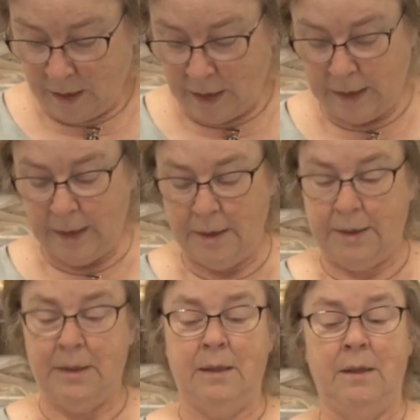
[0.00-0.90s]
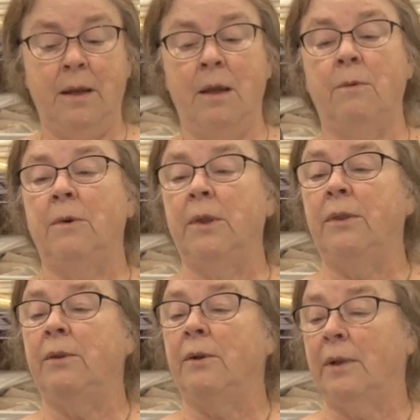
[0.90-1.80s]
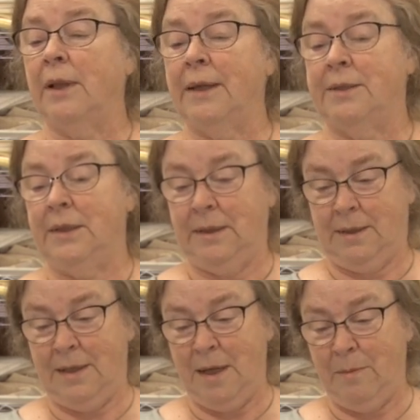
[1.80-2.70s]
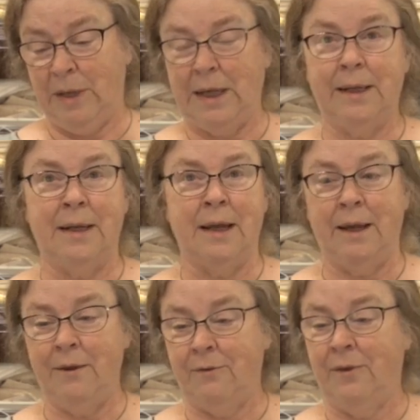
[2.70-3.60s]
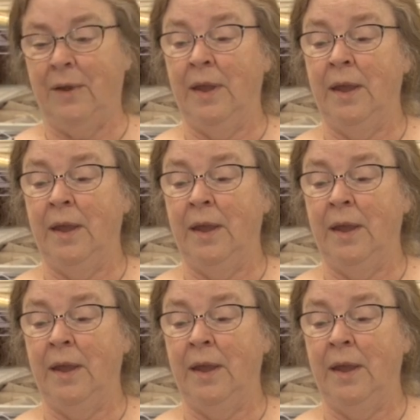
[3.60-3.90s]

Cutting is done with your classic snap blade knife.